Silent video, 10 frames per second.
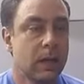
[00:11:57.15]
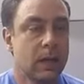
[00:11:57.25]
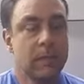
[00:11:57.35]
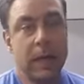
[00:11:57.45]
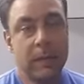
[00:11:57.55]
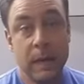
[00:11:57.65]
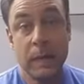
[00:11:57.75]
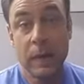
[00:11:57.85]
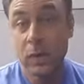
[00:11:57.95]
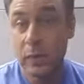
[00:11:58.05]

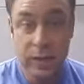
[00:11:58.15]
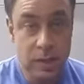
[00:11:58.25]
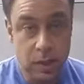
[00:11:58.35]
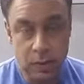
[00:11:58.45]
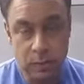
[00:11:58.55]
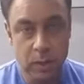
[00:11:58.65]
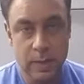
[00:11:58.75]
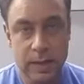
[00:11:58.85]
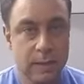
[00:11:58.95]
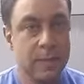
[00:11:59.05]
maybe I would venture out more,
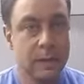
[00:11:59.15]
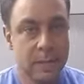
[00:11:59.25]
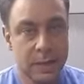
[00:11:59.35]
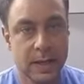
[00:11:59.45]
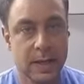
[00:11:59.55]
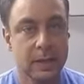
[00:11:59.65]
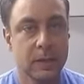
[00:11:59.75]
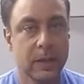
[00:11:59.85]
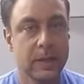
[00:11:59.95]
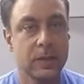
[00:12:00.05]
but I'm just not,
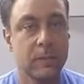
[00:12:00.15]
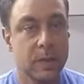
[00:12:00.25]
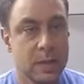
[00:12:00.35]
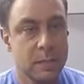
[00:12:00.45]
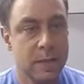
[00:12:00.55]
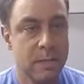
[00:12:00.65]
okay? So the proximity